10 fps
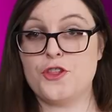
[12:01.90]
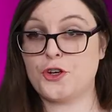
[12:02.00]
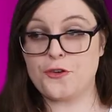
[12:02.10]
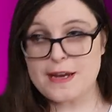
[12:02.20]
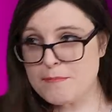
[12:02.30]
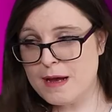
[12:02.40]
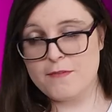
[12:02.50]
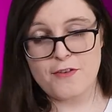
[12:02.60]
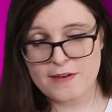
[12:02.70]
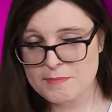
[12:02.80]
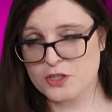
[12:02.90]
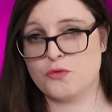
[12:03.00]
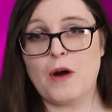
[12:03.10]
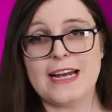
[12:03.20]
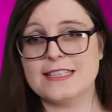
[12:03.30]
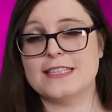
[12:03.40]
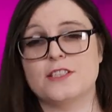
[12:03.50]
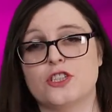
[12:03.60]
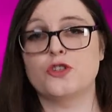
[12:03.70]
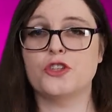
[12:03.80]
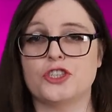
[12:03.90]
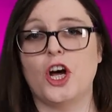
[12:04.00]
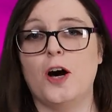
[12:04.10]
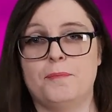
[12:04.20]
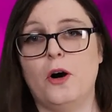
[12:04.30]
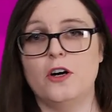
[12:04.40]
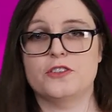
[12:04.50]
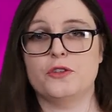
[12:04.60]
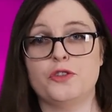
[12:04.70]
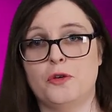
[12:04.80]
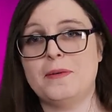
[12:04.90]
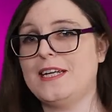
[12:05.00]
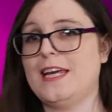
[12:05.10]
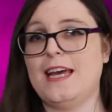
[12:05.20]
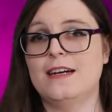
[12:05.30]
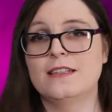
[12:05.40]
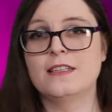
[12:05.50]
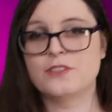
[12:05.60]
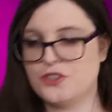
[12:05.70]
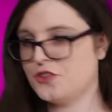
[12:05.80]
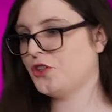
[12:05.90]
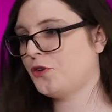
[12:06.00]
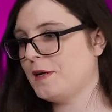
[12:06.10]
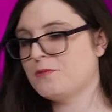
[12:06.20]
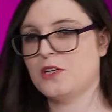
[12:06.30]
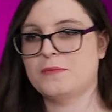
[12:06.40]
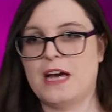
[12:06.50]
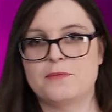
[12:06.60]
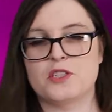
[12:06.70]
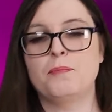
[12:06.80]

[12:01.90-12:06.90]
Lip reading: The cream very much rises to the top on social media. It's just the cream sometimes is